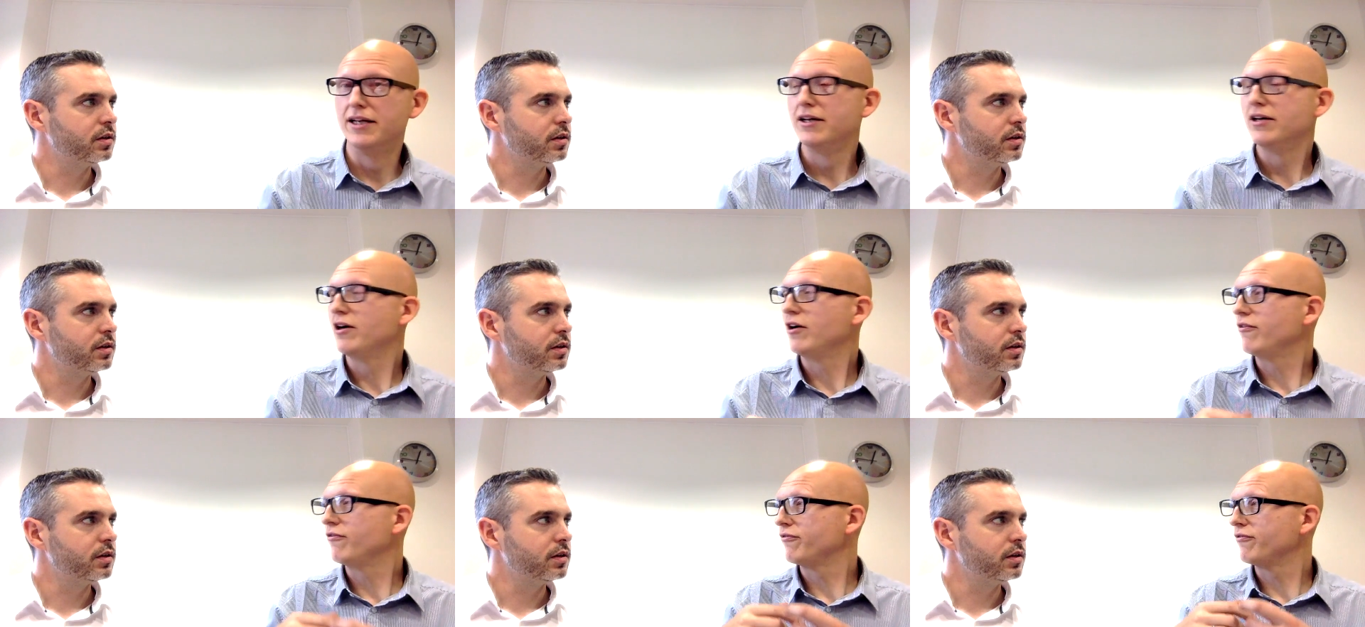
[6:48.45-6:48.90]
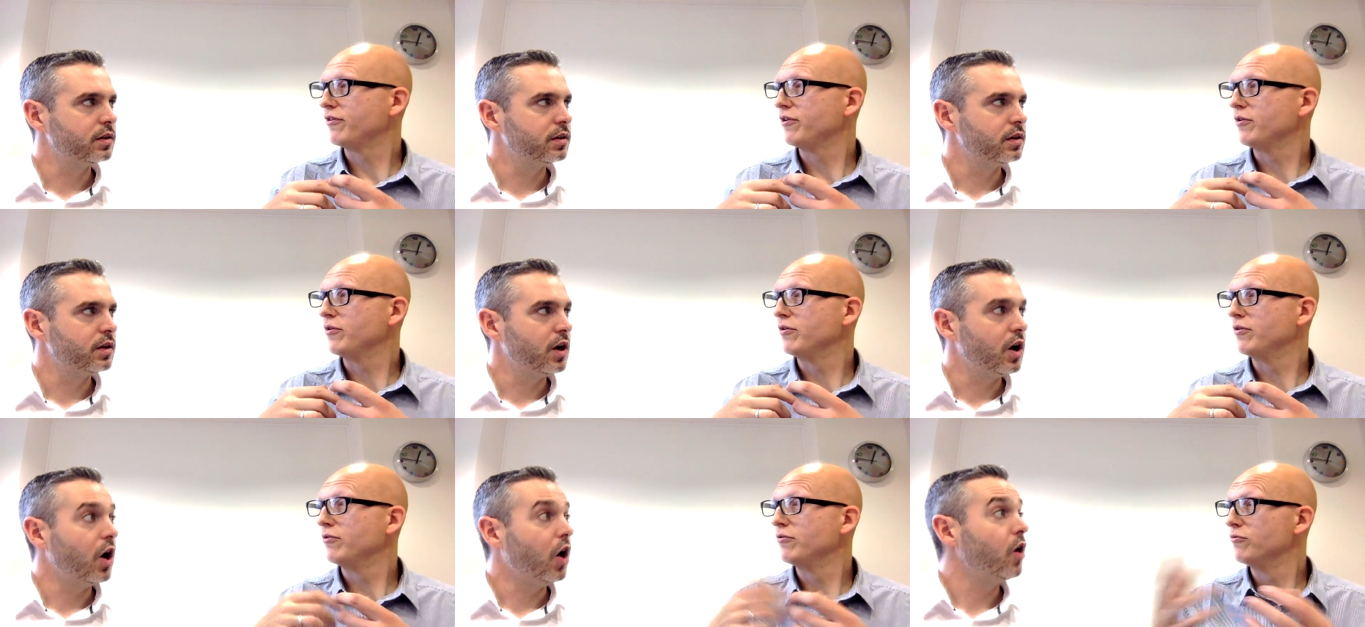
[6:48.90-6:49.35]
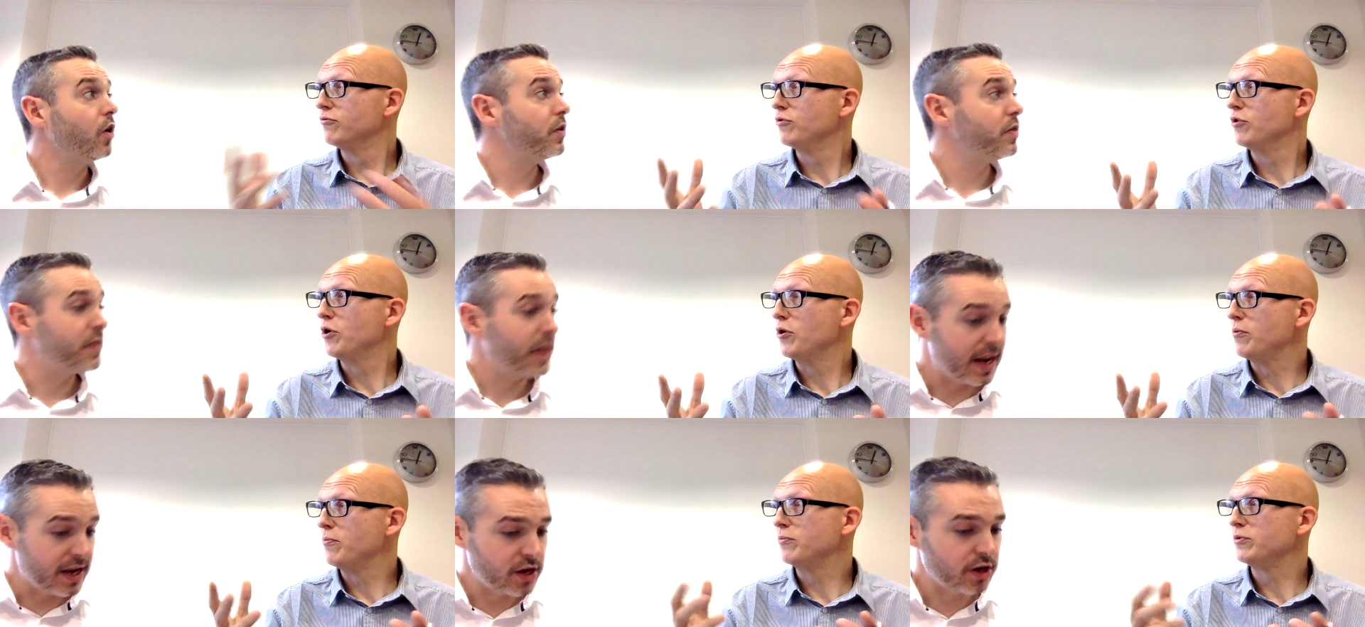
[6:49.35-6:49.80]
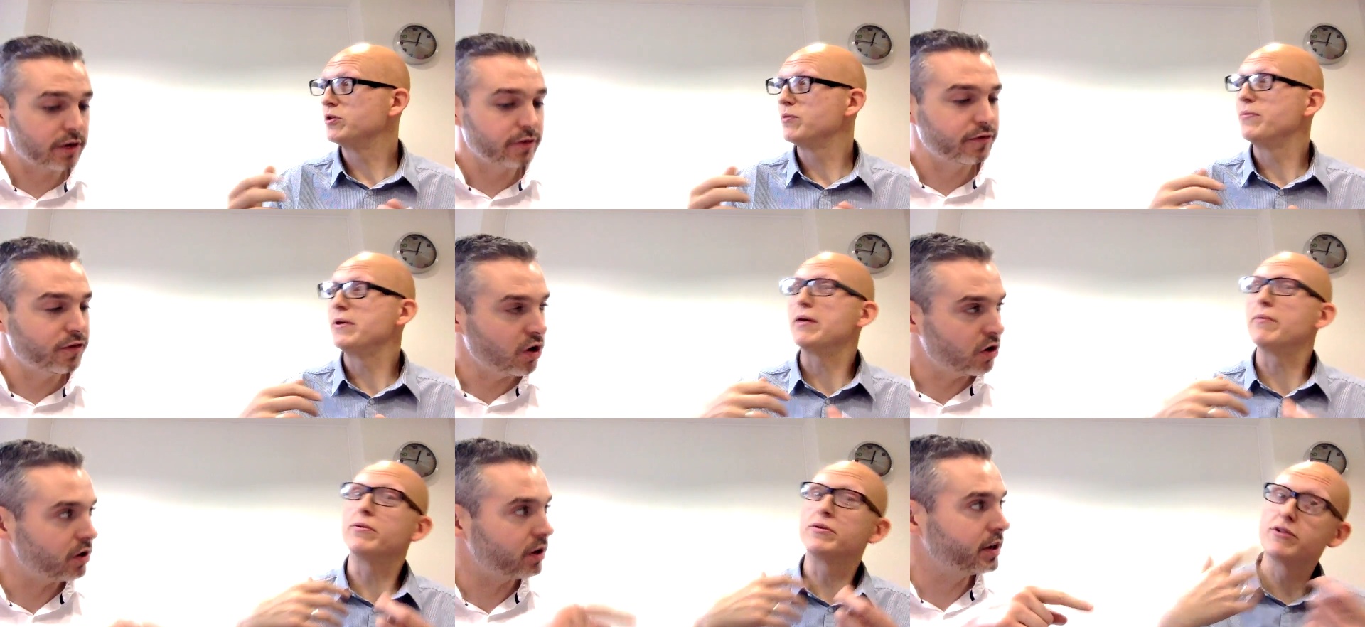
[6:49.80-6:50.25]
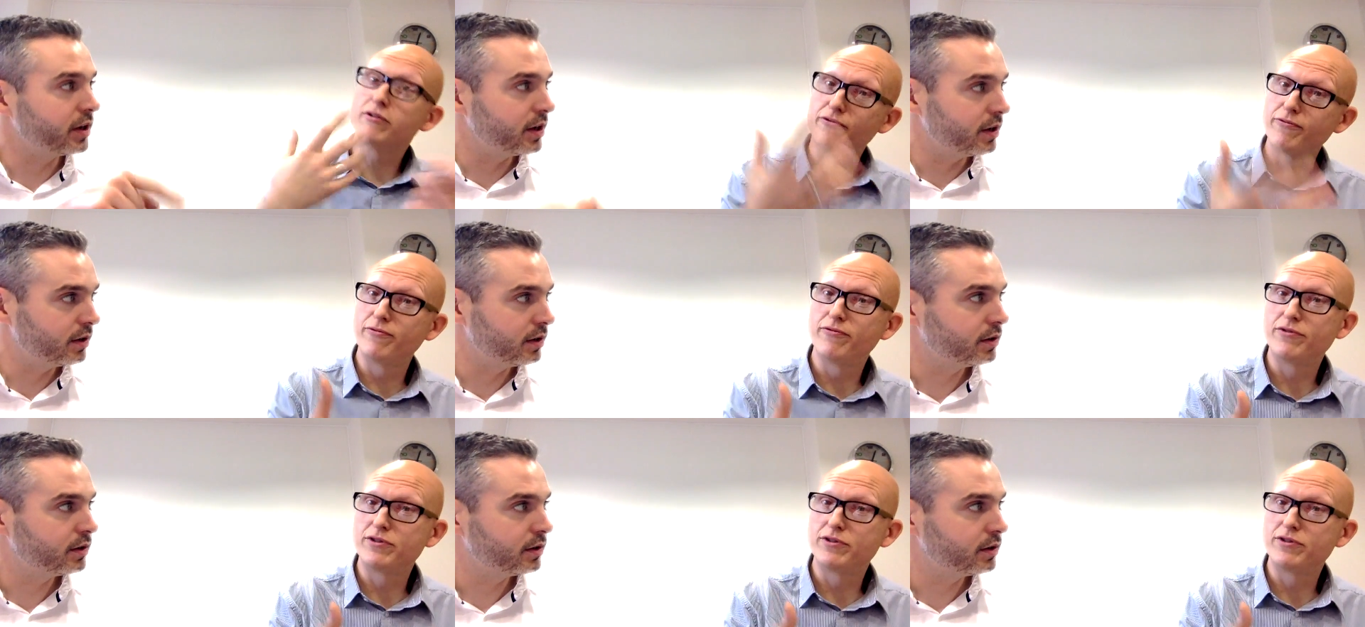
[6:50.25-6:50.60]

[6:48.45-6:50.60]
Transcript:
Speaker 1: of the Oh, and then you can vote on to, you.